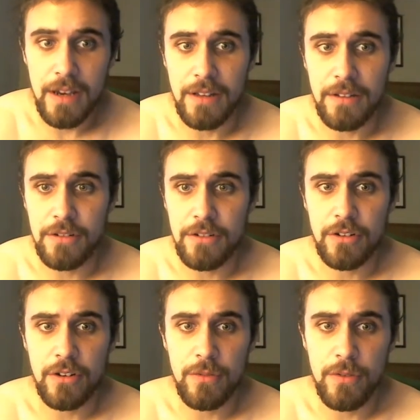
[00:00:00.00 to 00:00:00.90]
and
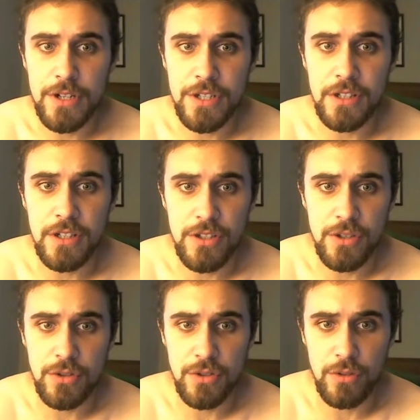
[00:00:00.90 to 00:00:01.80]
conversely
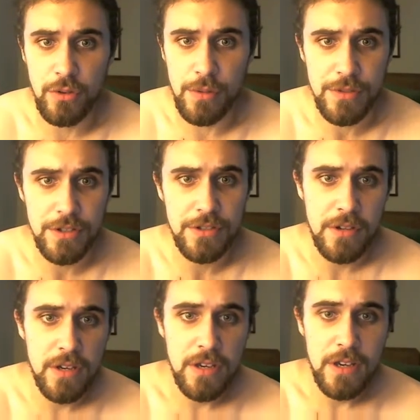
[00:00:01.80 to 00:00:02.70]
social norms,
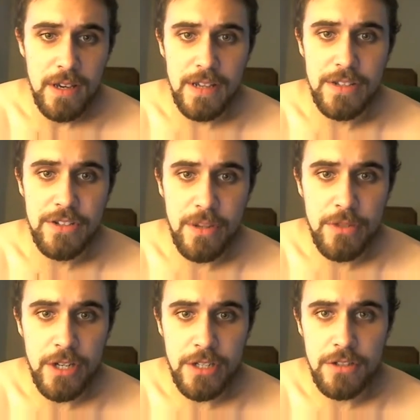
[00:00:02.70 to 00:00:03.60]
is
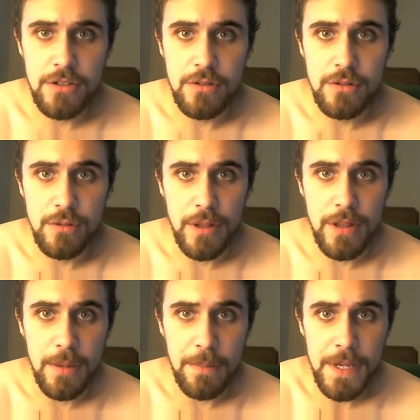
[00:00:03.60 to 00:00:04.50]
subject to
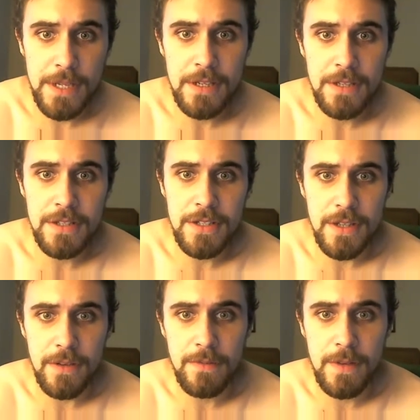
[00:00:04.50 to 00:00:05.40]
the
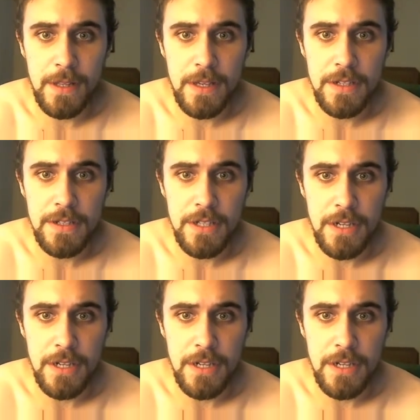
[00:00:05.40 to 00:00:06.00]
opinions, feelings,